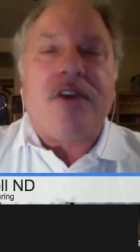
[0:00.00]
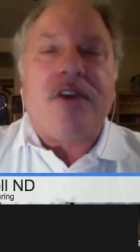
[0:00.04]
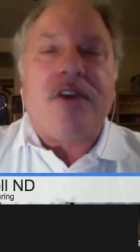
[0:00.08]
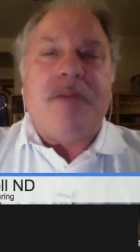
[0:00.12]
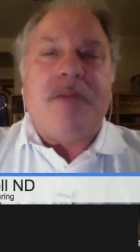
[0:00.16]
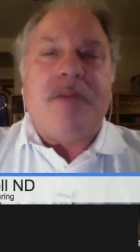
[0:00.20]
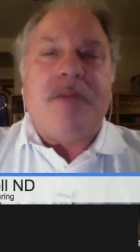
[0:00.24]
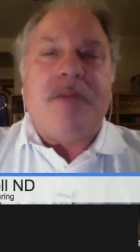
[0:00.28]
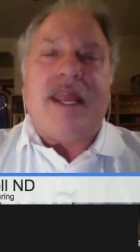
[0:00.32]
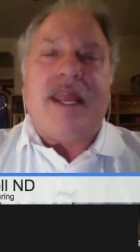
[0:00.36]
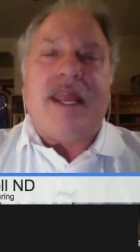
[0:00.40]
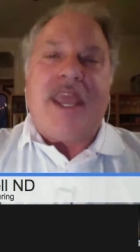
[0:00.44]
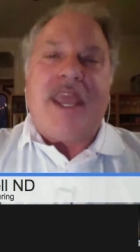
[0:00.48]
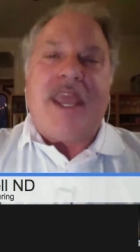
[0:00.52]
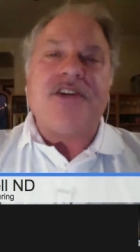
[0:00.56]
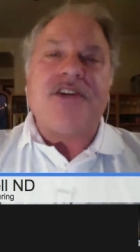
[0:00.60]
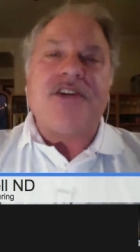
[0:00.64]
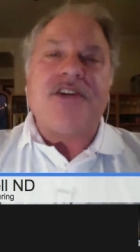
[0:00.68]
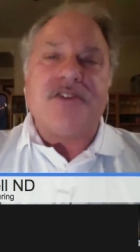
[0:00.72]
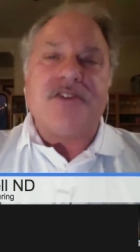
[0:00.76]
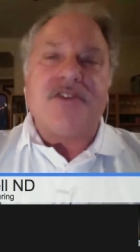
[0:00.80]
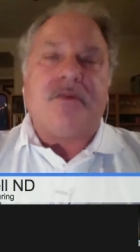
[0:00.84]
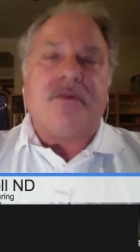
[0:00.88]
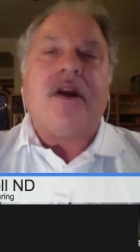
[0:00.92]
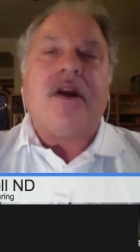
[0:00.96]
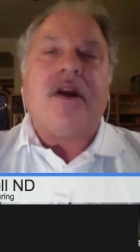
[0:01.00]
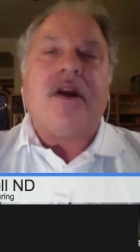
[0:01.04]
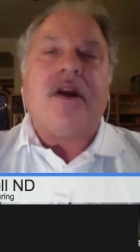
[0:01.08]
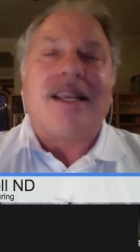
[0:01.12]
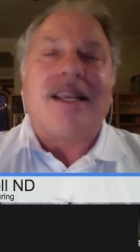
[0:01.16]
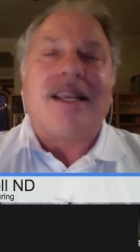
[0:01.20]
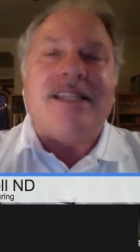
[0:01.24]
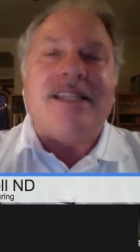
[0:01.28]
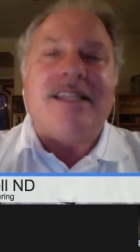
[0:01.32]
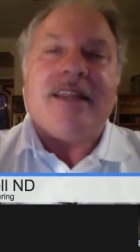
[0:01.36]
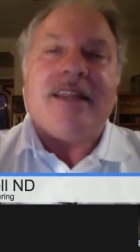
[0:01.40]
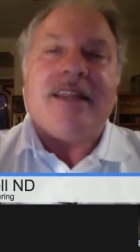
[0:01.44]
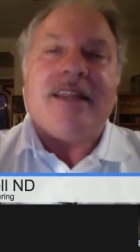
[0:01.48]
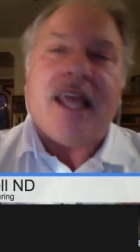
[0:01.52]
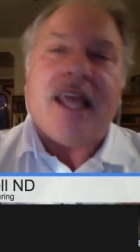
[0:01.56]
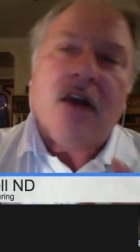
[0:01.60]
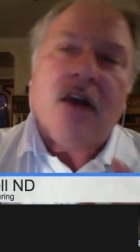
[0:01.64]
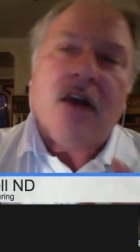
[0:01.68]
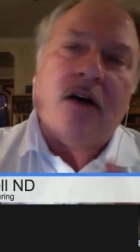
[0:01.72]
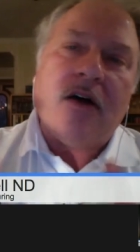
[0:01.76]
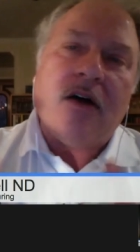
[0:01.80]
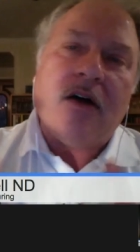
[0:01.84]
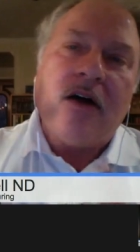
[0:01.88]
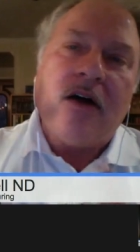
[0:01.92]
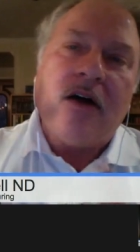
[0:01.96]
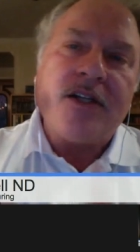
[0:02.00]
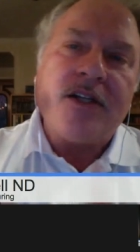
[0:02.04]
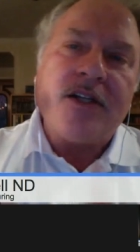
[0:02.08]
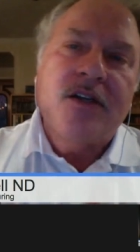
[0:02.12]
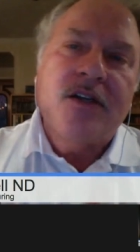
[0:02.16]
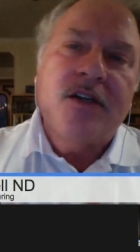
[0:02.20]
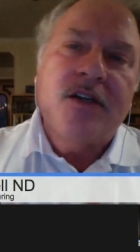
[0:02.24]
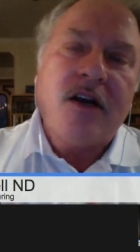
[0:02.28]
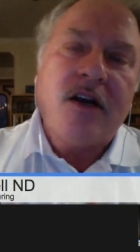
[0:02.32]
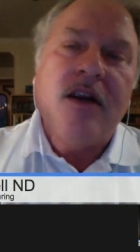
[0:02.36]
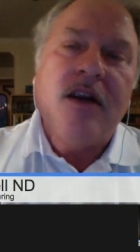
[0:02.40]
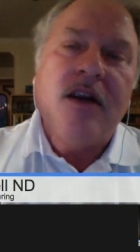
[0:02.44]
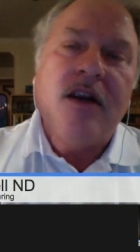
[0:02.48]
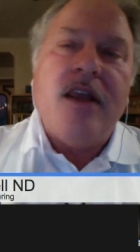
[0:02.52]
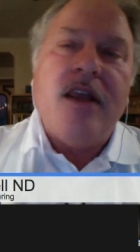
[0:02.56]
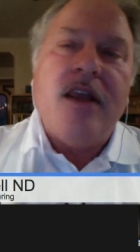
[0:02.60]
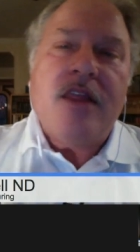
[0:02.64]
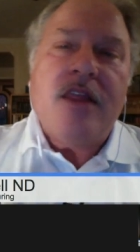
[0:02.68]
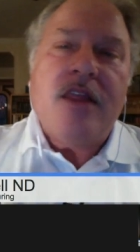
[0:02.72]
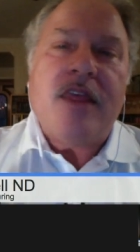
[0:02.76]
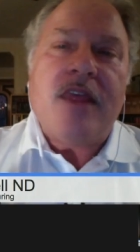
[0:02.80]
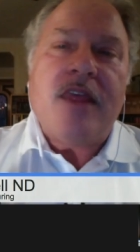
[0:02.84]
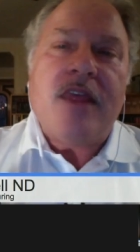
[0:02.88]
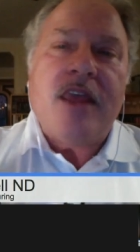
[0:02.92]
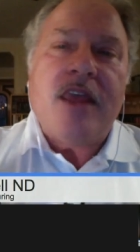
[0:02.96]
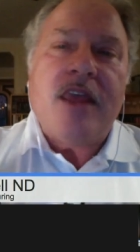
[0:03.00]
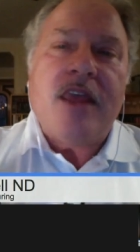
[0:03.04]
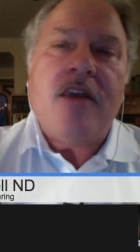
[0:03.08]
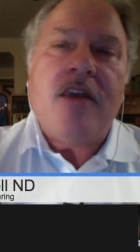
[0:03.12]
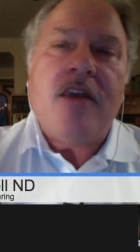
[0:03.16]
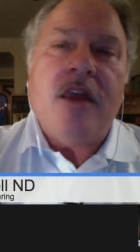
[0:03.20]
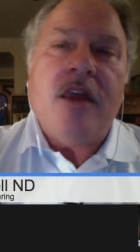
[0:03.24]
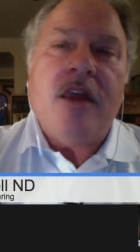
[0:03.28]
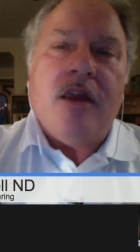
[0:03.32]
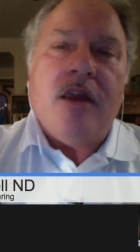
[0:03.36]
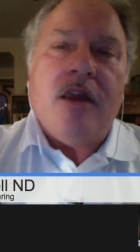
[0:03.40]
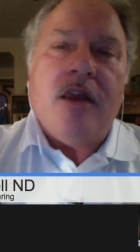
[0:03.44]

medications work is that they alter the